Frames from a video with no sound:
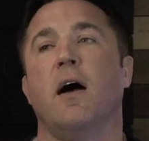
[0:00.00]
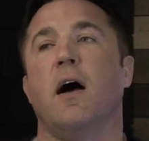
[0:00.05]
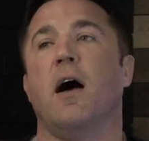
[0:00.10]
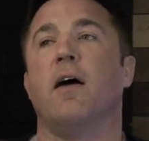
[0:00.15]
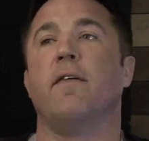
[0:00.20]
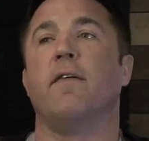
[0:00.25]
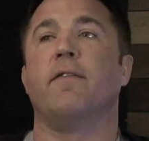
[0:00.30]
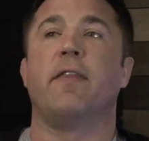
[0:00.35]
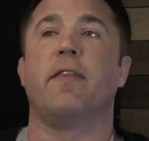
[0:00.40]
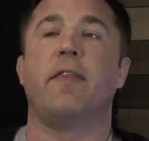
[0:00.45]

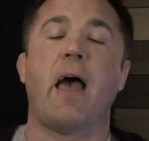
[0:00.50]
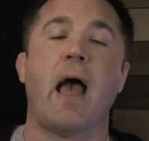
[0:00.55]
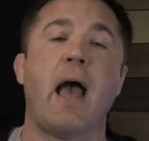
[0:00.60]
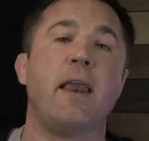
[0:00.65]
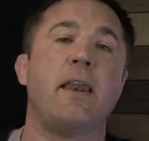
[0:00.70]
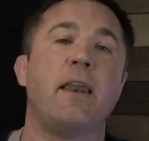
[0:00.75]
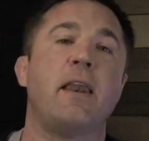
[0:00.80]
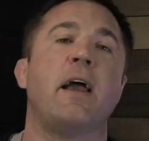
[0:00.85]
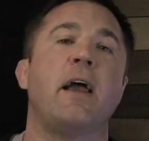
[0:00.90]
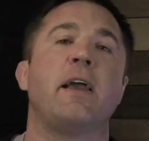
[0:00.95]
of
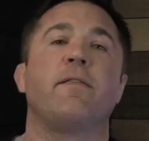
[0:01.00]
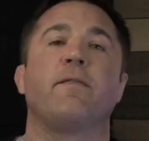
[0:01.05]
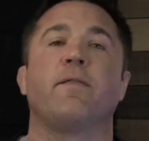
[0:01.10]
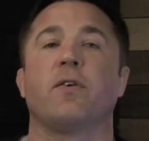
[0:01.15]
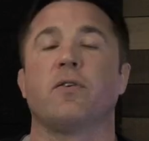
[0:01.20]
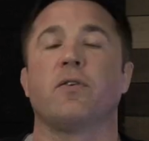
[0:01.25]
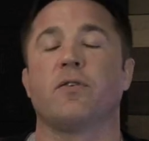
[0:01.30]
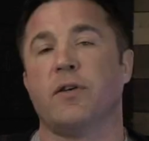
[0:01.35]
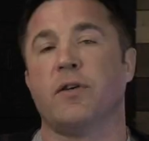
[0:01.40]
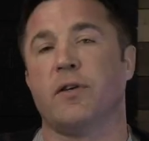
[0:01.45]
that night
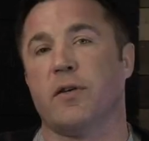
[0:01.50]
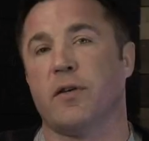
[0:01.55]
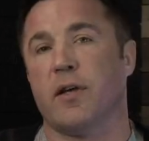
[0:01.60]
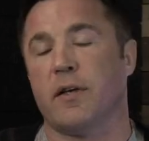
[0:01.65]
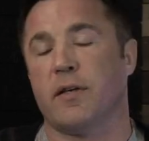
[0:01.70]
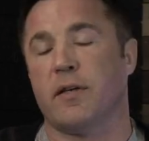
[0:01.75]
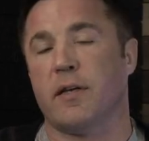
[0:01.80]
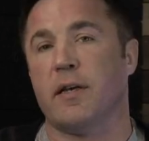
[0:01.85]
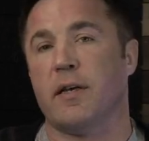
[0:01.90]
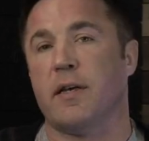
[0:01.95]
versus
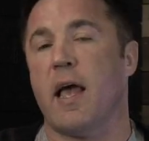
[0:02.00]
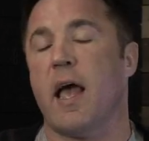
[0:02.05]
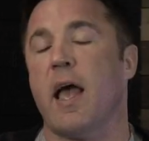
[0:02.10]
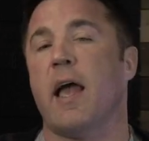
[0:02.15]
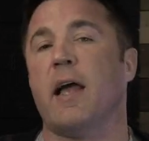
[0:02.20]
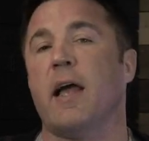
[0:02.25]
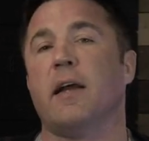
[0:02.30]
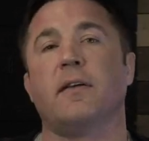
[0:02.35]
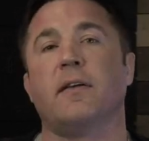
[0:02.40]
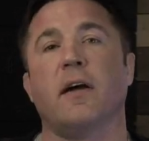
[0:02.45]

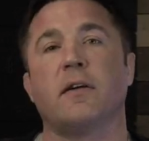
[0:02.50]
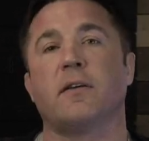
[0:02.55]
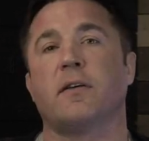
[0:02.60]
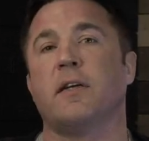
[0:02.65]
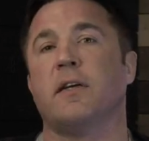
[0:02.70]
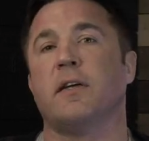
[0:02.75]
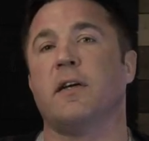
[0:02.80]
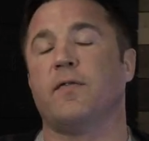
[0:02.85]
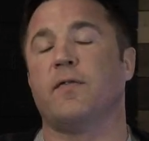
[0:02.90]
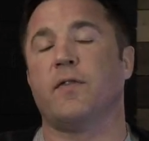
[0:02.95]
today,
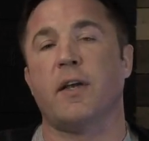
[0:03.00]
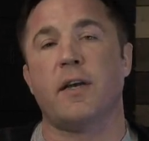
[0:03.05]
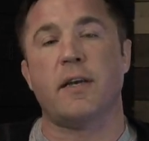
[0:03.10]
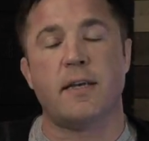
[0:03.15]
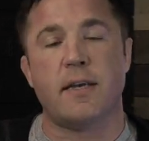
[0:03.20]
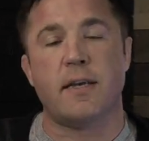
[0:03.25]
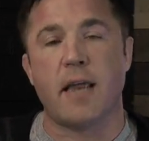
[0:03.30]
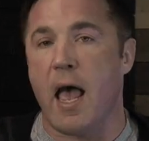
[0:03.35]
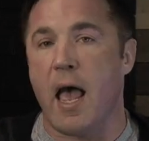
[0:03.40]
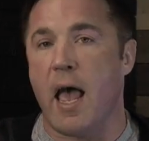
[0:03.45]
Dustin of
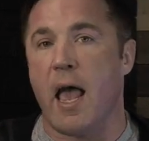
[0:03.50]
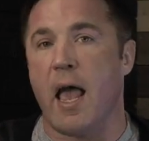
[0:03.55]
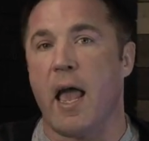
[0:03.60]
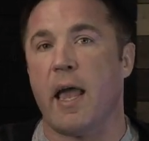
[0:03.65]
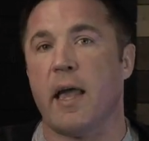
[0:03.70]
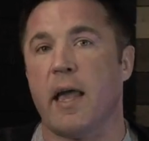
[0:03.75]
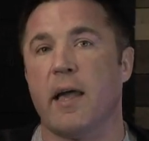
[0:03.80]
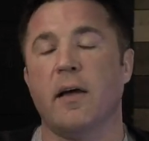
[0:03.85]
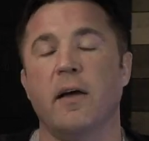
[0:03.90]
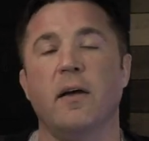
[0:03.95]

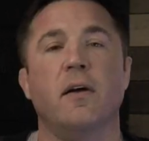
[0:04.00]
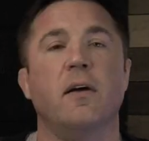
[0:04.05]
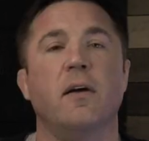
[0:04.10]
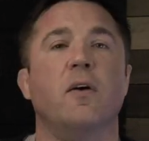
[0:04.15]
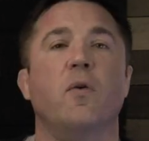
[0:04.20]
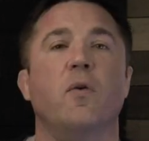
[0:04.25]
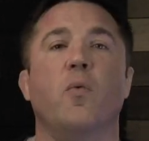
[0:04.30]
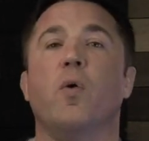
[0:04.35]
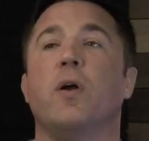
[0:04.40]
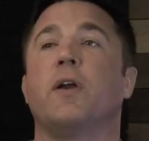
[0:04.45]
today
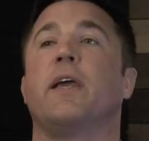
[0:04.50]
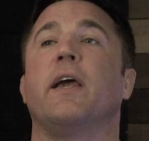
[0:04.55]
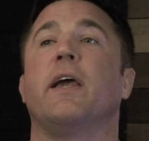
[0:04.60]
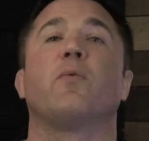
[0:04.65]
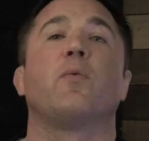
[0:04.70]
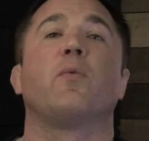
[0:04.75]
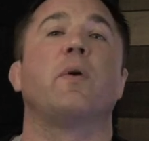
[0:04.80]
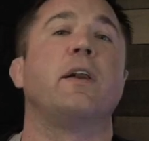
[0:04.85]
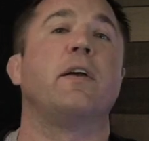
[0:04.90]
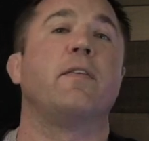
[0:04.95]
would
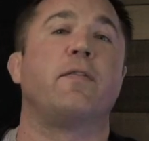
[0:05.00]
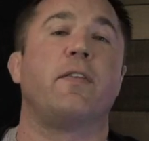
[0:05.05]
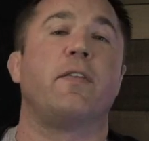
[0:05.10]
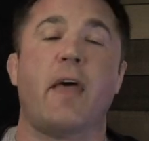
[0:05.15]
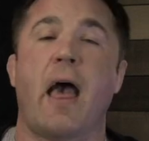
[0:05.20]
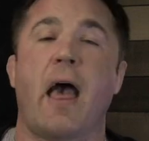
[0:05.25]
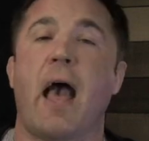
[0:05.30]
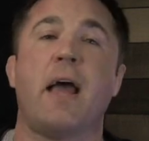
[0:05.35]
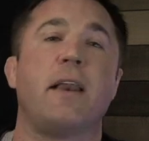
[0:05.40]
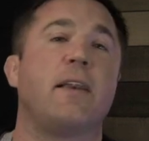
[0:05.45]
get rid of
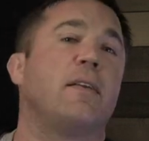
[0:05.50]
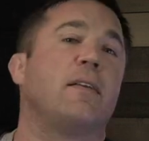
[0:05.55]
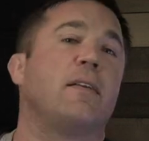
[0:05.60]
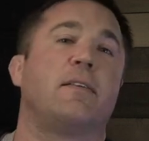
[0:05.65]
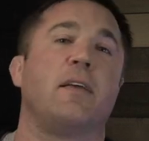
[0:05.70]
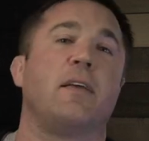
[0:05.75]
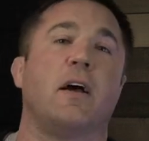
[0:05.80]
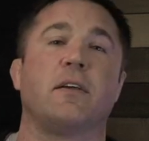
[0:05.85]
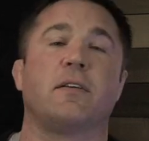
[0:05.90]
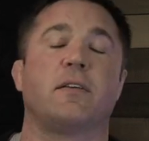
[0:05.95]
that
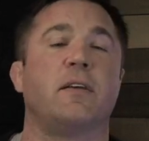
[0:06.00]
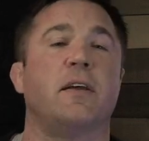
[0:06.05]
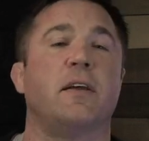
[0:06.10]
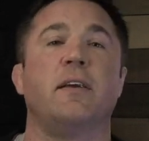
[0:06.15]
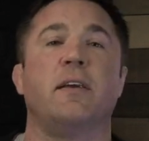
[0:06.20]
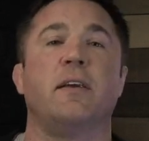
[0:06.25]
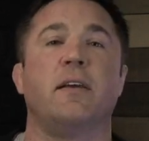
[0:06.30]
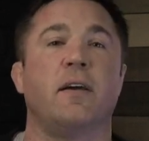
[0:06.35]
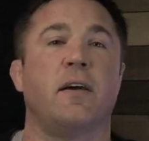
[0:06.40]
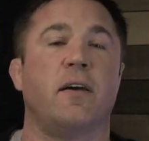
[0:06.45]

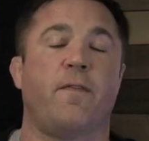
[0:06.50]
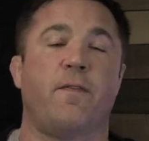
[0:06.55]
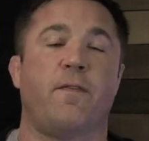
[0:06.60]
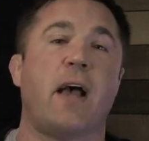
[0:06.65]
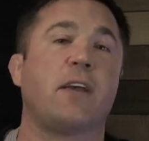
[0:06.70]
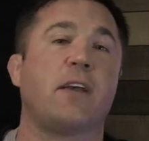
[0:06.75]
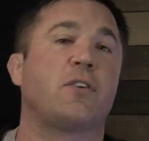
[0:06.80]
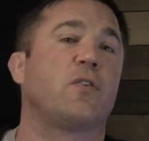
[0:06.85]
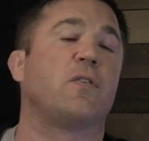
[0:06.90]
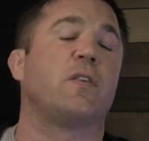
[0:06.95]
Dustin
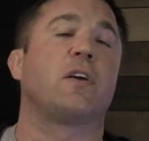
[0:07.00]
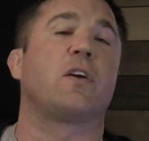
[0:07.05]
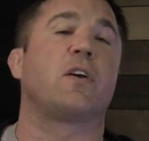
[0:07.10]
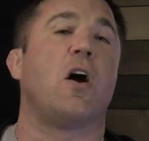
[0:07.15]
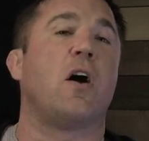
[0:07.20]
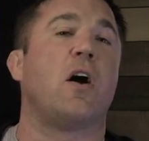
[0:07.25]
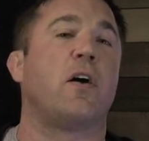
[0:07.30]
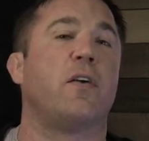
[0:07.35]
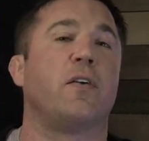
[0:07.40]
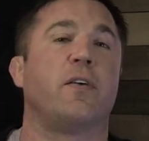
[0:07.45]
faster than
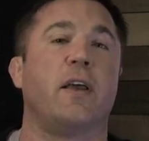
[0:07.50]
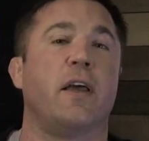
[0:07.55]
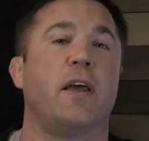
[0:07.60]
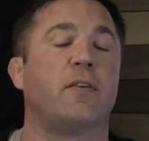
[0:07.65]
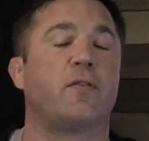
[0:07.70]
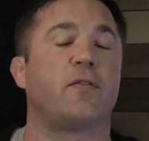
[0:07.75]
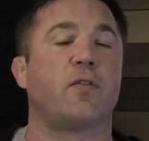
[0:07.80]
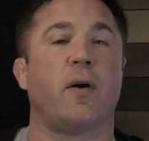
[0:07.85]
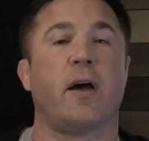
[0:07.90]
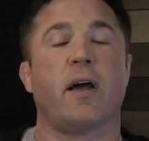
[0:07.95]
Connor
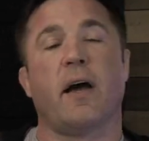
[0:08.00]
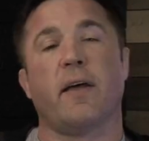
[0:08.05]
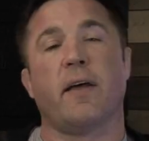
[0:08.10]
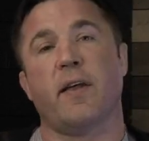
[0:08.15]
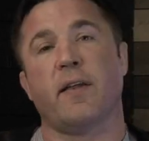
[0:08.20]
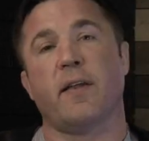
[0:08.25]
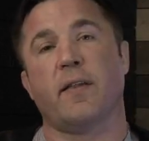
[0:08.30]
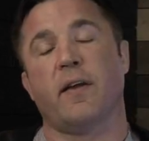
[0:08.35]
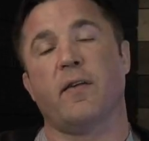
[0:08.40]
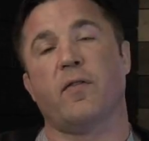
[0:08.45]
did. So I
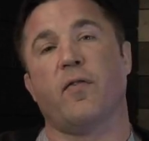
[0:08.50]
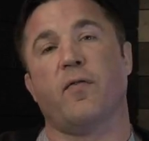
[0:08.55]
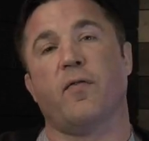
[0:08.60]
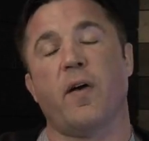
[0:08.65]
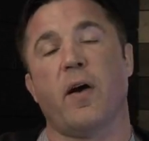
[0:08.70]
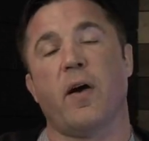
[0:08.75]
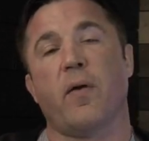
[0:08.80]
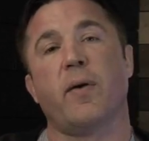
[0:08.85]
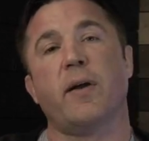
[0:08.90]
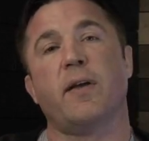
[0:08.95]
think that it's a
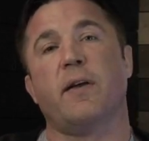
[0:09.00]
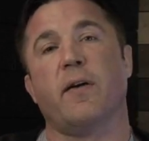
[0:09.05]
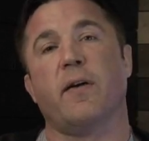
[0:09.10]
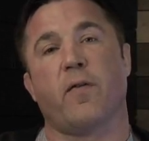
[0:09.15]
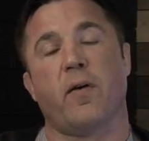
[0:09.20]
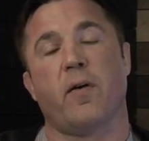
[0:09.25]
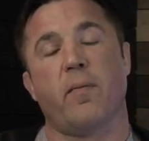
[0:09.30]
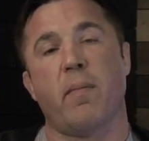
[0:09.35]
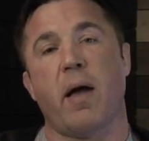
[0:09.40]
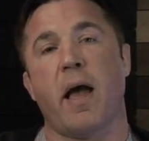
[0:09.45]
very different